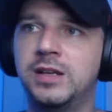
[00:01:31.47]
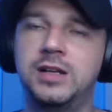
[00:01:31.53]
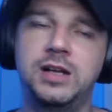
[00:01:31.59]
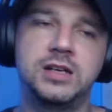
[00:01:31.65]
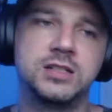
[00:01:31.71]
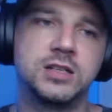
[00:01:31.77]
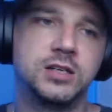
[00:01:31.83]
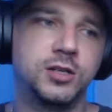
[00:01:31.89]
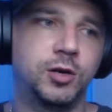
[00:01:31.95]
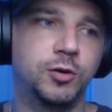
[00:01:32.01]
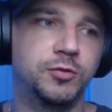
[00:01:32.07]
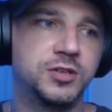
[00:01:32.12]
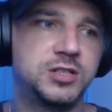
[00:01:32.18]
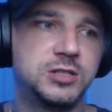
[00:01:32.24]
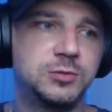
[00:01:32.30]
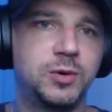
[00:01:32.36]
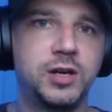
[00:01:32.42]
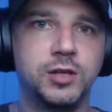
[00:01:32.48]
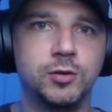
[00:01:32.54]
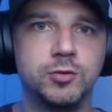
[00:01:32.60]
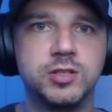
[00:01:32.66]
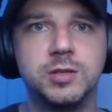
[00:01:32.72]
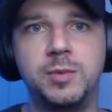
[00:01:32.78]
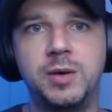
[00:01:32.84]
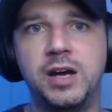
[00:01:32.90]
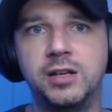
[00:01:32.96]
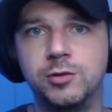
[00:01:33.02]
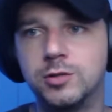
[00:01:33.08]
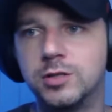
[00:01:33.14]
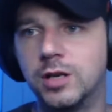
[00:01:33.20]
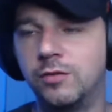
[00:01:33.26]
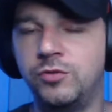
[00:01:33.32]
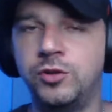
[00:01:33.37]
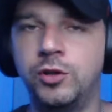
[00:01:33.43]
I say, yo, this is where I used to be. I used to
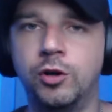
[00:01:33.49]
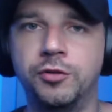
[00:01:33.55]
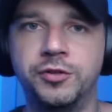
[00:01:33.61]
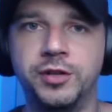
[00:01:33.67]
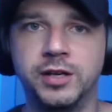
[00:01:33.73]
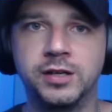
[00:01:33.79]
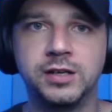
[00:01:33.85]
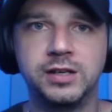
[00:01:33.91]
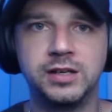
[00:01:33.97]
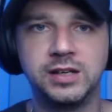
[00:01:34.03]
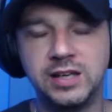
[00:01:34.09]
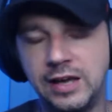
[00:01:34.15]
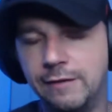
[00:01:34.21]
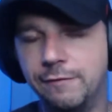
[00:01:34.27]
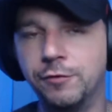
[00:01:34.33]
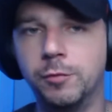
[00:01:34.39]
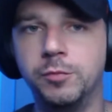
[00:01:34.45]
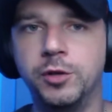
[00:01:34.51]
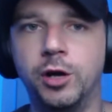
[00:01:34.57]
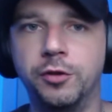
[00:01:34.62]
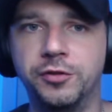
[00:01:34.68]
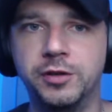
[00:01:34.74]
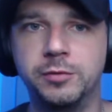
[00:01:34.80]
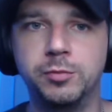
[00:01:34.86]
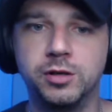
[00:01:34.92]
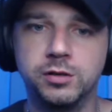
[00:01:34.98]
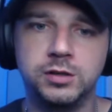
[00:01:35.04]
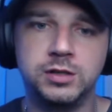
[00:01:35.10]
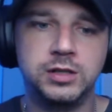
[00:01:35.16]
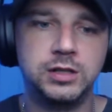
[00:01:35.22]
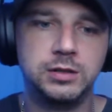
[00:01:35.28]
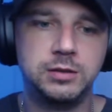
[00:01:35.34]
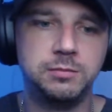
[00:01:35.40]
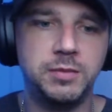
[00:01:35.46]
have nothing, came from nothing, but
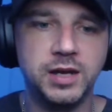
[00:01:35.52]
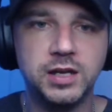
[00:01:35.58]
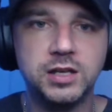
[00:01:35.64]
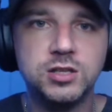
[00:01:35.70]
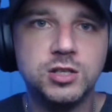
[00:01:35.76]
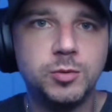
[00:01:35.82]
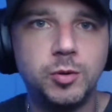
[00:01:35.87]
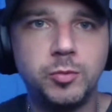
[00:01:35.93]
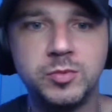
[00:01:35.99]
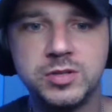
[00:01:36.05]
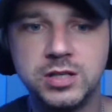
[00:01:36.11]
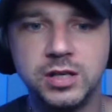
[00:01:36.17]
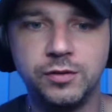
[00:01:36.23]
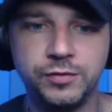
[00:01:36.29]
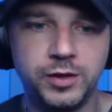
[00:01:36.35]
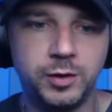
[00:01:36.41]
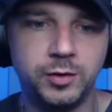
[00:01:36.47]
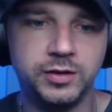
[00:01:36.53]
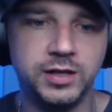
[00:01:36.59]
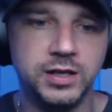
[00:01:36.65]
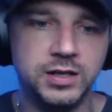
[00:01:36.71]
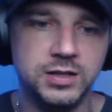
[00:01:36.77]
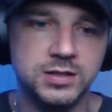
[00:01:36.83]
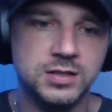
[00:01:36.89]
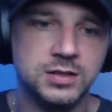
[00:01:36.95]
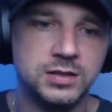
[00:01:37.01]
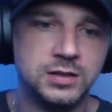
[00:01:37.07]
making some of myself nowadays.